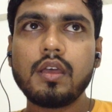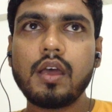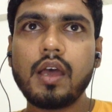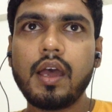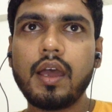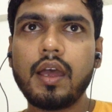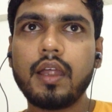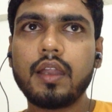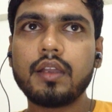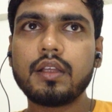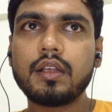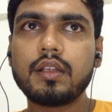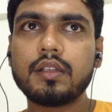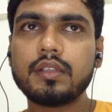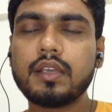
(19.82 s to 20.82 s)
and
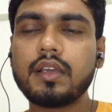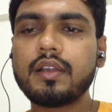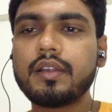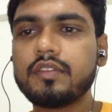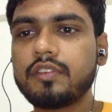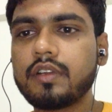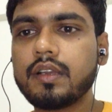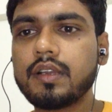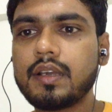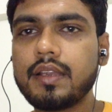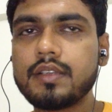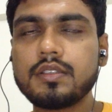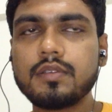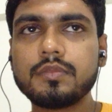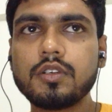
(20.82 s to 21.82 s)
there are different
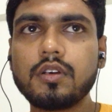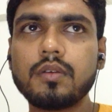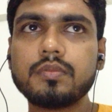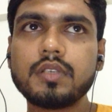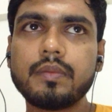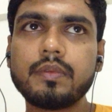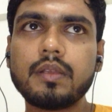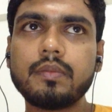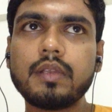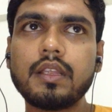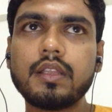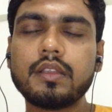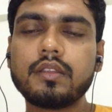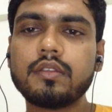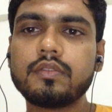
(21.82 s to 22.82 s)
kinds of jobs available
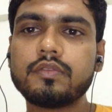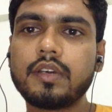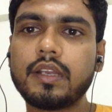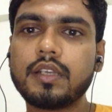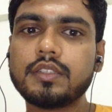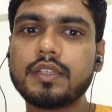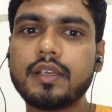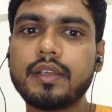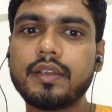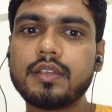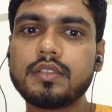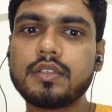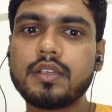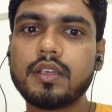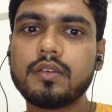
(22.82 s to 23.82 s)
in financial
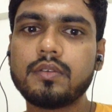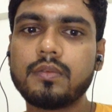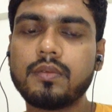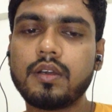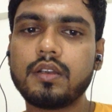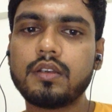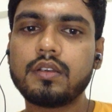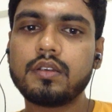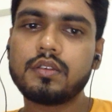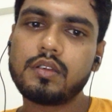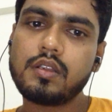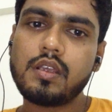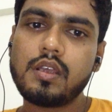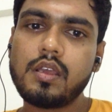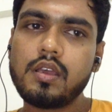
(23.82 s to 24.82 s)
industry. One
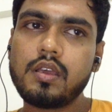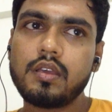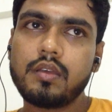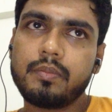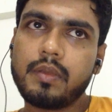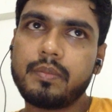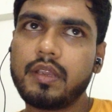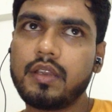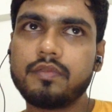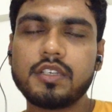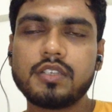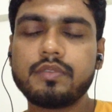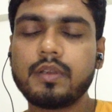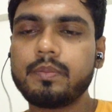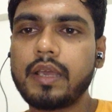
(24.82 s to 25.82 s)
maybe
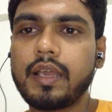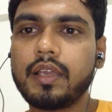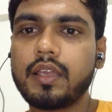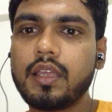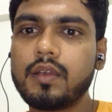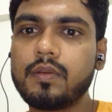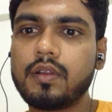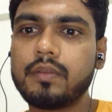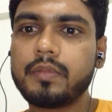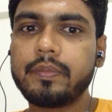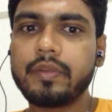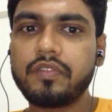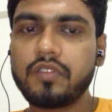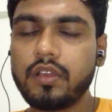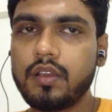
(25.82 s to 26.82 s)
investment banking, one
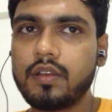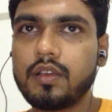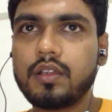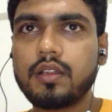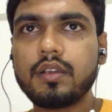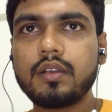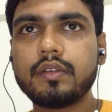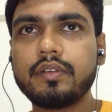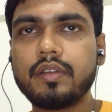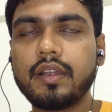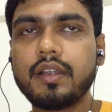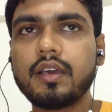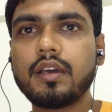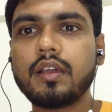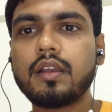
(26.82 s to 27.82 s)
maybe
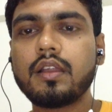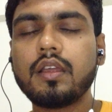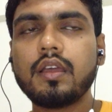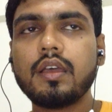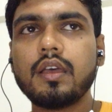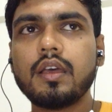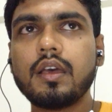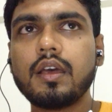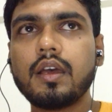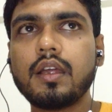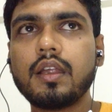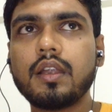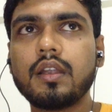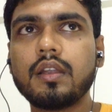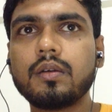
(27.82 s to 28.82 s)
trader,
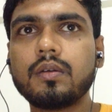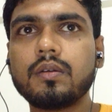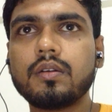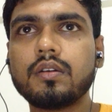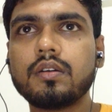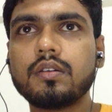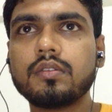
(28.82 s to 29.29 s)
and